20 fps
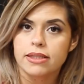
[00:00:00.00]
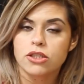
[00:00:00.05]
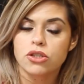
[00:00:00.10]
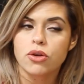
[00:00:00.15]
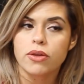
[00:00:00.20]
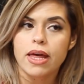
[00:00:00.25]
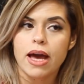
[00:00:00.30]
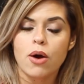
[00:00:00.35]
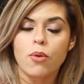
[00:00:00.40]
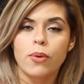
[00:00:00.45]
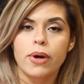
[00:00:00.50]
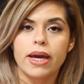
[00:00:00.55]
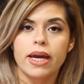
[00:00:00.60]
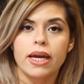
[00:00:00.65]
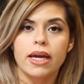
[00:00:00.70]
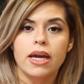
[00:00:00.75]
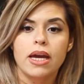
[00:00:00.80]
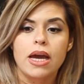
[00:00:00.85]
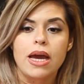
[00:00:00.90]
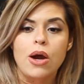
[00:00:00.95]
So that
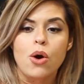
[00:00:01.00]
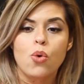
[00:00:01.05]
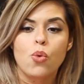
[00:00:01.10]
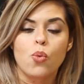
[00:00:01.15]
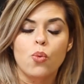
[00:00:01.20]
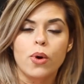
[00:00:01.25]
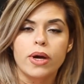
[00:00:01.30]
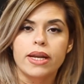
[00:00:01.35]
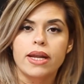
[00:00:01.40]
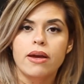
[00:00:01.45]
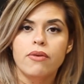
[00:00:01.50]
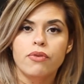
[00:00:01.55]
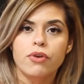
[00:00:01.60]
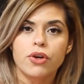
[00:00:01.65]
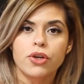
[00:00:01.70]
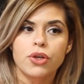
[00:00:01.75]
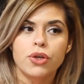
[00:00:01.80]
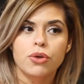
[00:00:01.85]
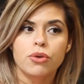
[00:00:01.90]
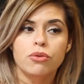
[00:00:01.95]
way,
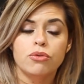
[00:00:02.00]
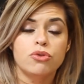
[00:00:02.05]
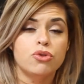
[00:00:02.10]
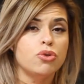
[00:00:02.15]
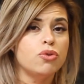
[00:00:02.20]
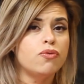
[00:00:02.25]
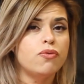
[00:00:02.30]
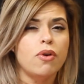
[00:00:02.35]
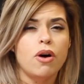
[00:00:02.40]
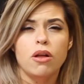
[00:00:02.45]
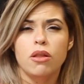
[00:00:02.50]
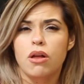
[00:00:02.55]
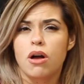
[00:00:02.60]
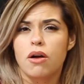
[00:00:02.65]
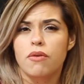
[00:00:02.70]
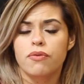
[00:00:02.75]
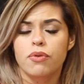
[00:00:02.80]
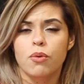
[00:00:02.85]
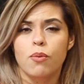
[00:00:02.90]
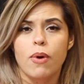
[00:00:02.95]
whenever you do fall
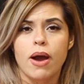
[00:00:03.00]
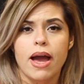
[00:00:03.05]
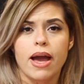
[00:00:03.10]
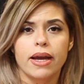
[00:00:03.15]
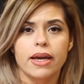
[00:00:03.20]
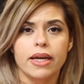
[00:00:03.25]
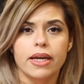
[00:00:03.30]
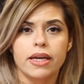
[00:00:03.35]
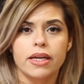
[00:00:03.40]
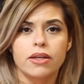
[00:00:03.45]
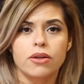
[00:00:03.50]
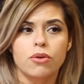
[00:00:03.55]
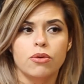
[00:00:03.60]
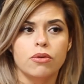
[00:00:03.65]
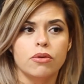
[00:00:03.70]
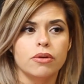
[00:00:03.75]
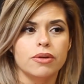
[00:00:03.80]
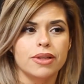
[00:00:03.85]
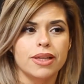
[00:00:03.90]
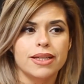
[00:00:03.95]
off the wagon,
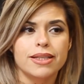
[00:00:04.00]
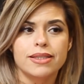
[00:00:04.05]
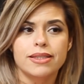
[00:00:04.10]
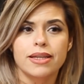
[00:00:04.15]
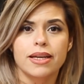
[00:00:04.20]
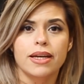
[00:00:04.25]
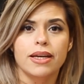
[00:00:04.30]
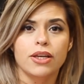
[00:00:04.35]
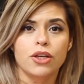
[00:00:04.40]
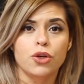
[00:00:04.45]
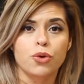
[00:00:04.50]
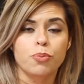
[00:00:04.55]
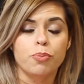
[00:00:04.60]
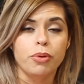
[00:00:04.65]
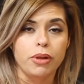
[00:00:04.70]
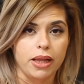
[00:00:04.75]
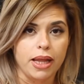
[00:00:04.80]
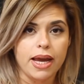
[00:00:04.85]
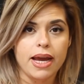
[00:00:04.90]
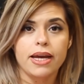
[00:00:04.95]
or let's say you
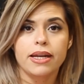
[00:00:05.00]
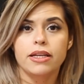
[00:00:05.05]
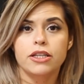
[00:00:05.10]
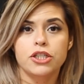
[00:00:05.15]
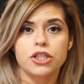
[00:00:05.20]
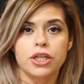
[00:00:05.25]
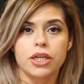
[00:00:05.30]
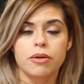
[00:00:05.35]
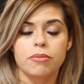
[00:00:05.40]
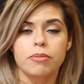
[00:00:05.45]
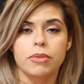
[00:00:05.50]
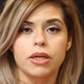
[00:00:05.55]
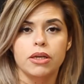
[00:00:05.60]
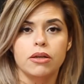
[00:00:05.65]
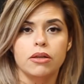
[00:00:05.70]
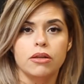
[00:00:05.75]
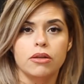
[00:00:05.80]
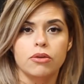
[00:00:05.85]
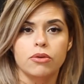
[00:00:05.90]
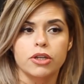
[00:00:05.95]
plan a cheat
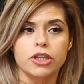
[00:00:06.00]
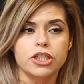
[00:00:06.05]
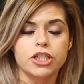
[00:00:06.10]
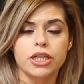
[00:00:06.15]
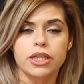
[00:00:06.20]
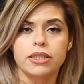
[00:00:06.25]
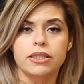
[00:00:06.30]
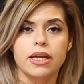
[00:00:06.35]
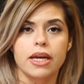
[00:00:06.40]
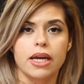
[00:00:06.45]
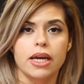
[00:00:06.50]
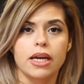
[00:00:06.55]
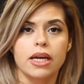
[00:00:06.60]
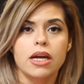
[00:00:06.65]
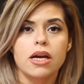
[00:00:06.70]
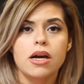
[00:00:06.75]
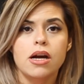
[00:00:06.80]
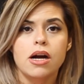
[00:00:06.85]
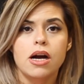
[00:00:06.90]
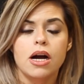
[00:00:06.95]
meal or a cheat day,